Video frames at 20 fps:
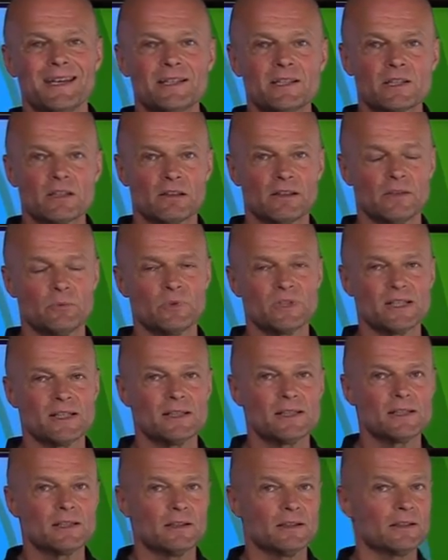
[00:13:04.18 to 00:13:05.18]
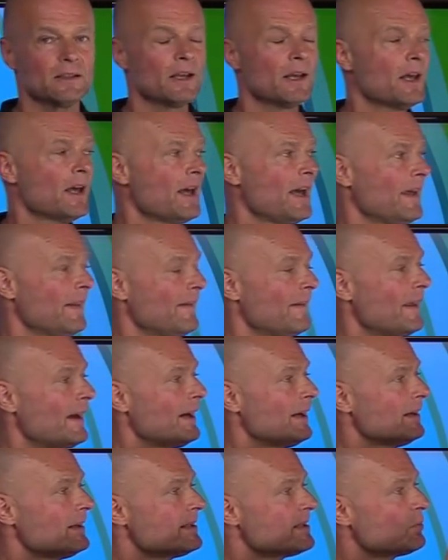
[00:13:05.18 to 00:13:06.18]
insulin resistant. And
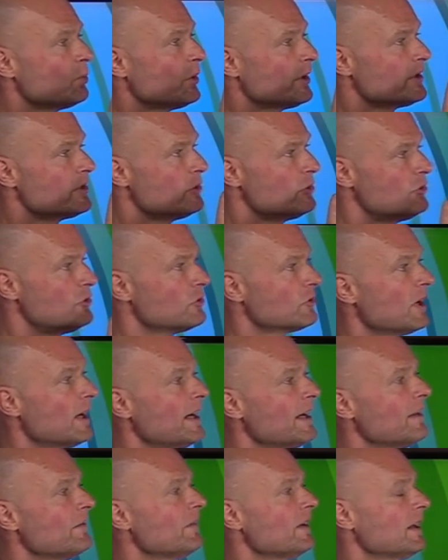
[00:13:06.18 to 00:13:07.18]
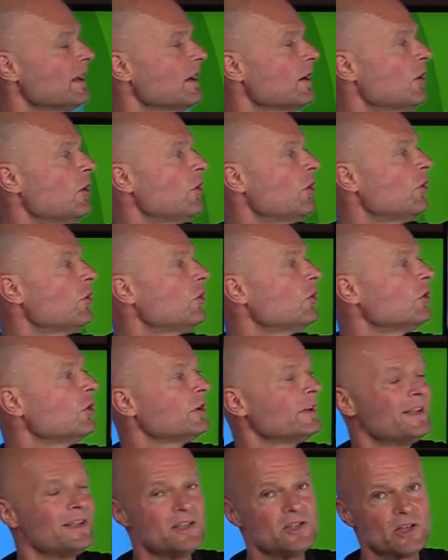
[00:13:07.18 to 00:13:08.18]
that is what's driving
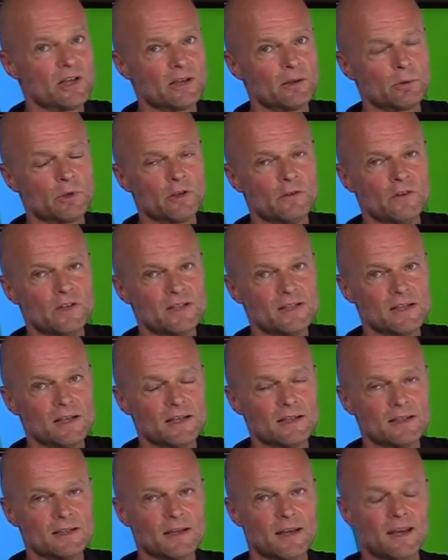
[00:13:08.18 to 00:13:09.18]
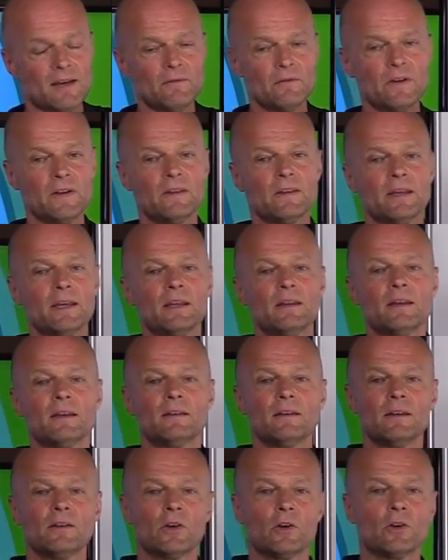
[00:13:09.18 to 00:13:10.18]
all degenerative disease. Everything
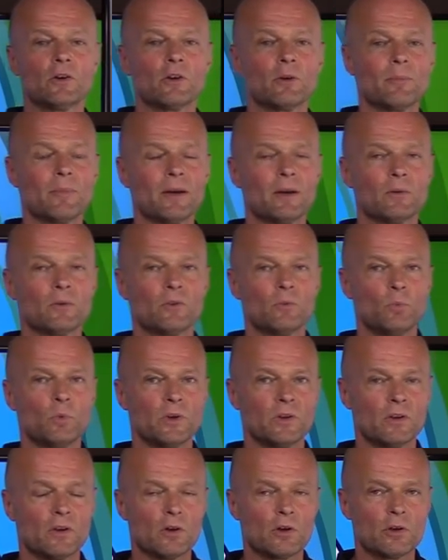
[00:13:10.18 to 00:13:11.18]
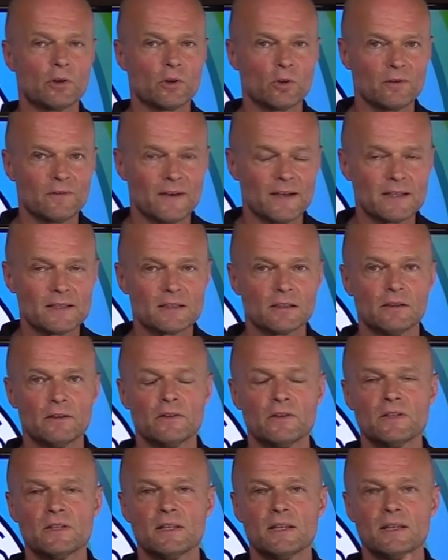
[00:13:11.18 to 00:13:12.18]
that they talk about with
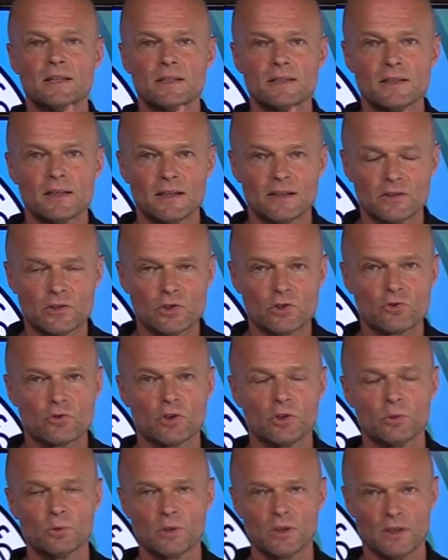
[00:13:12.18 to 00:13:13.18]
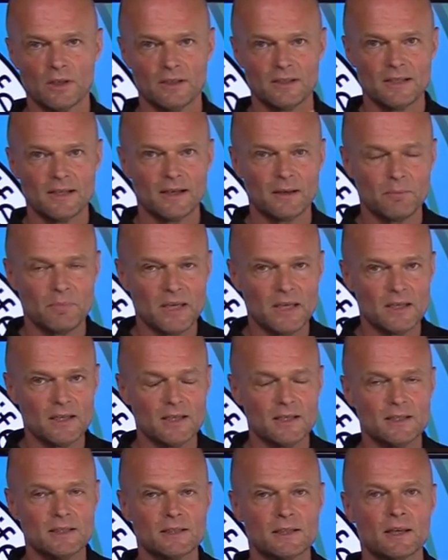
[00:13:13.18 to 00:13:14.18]
cardiovascular disease and stroke and
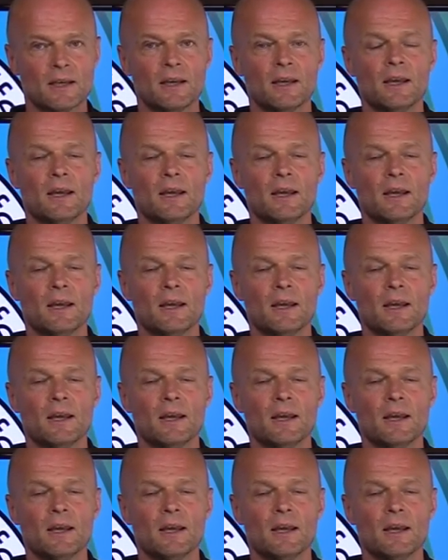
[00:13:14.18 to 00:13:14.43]
diabetes